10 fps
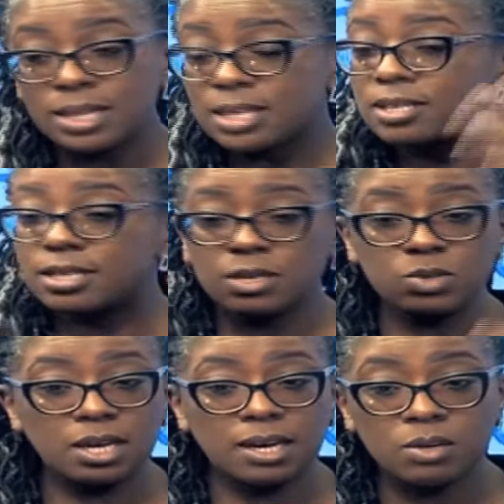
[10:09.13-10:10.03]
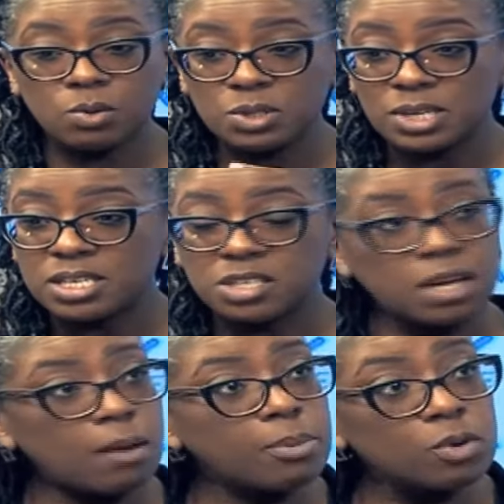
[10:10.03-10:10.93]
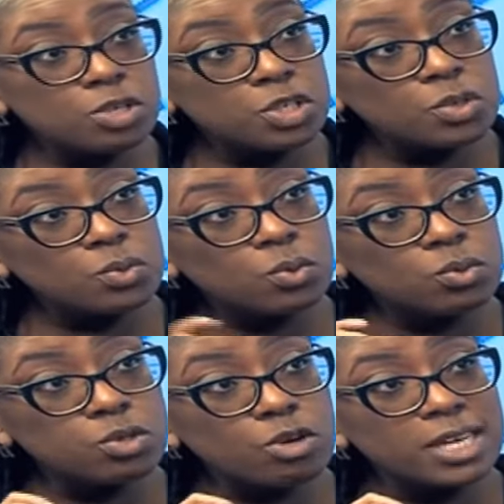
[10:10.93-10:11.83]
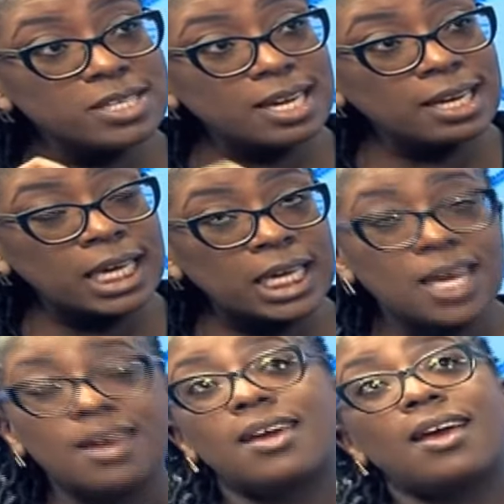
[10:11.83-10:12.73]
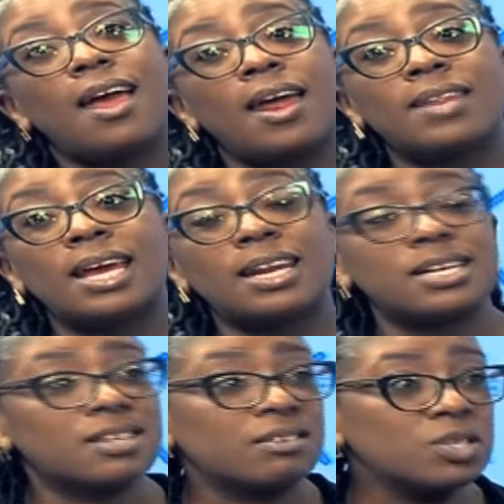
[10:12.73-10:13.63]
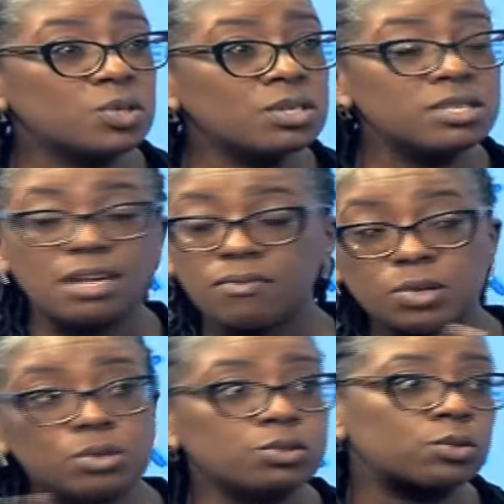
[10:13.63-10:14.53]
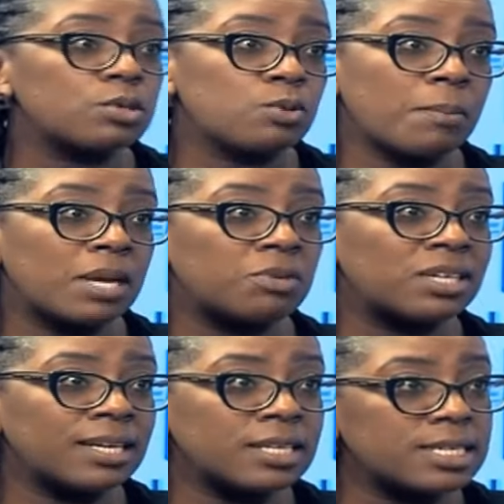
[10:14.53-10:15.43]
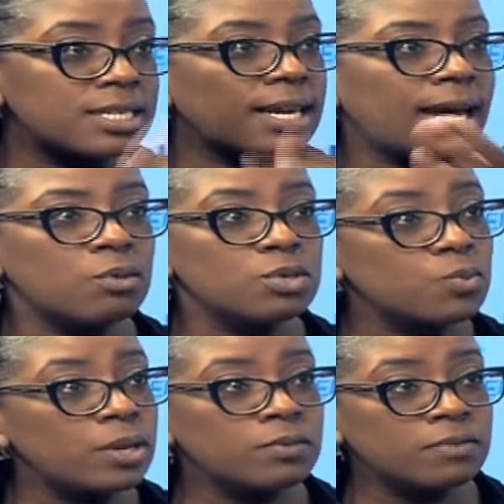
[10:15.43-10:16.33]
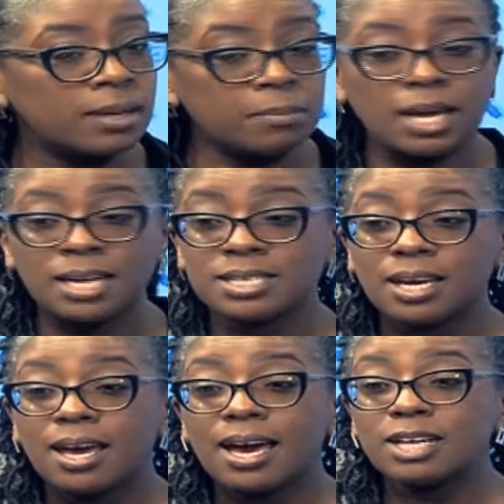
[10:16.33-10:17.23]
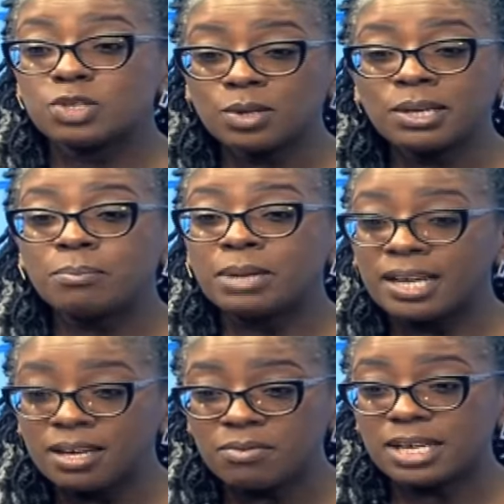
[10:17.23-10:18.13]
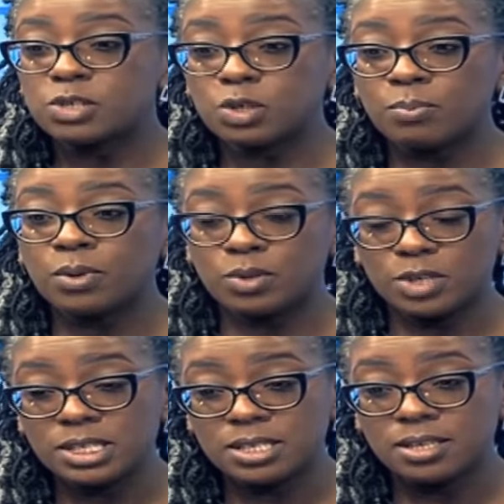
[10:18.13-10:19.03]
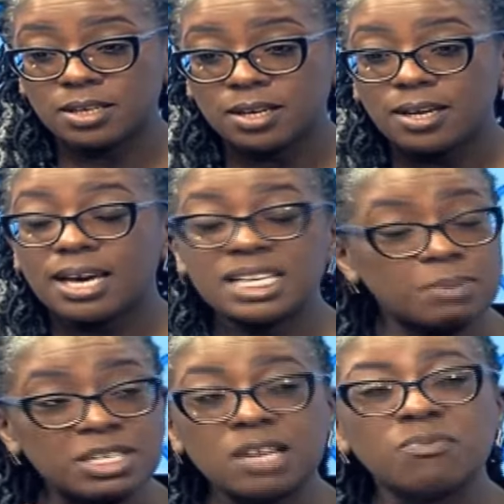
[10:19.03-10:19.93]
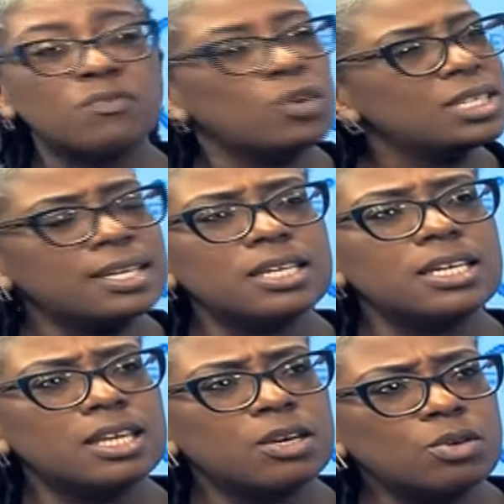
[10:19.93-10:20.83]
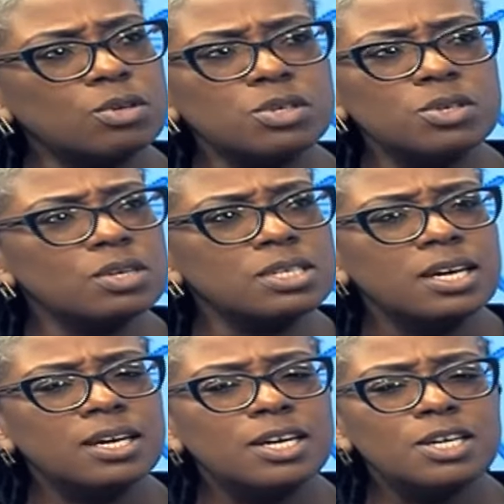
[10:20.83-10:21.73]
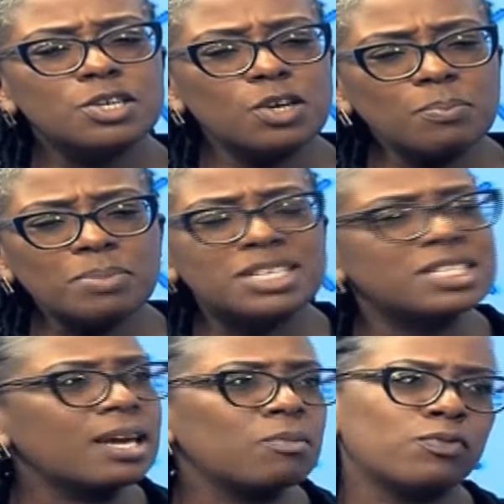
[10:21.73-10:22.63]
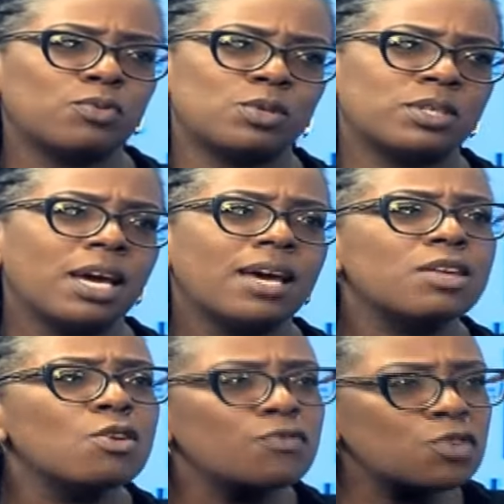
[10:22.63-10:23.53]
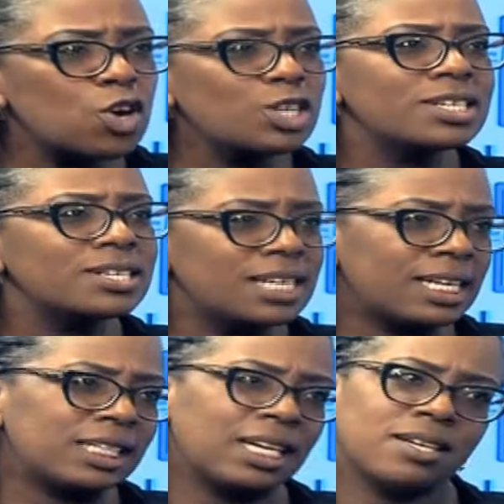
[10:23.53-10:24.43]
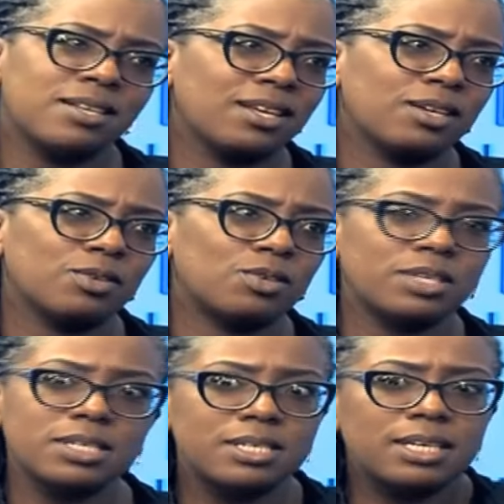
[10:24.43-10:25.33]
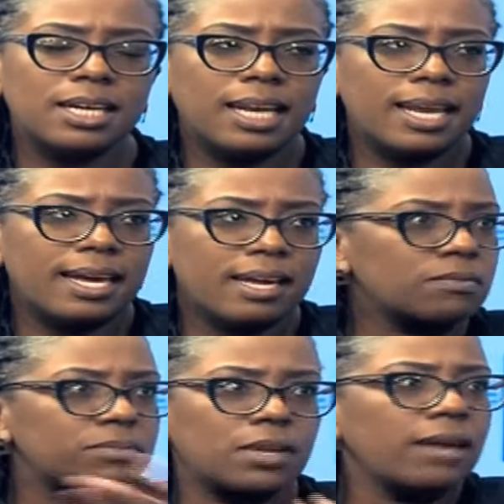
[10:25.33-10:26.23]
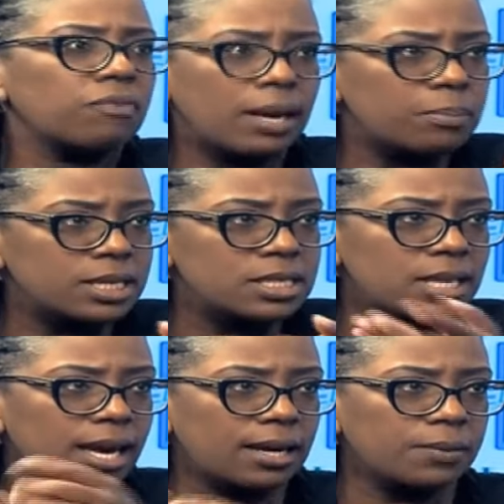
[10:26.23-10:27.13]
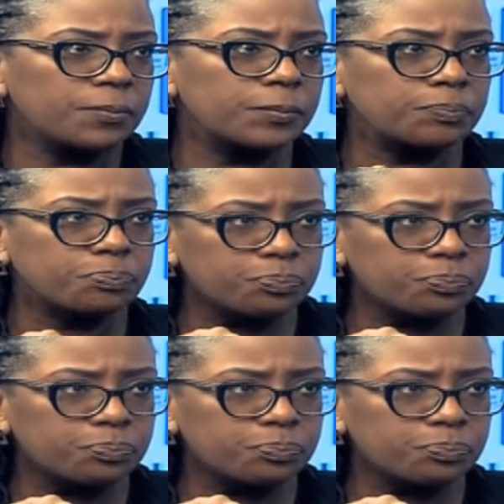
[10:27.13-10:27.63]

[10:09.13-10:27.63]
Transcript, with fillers: they decided to take a new strategic approach to storytelling. And then as a result, several roles were made redundant, and I was one of them. And I strongly believe that job loss, yeah. especially if you've not done anything wrong, should not, should not be shameful. You've yeah. not done anything wrong. Cine life. The life, life happens, yeah. The life.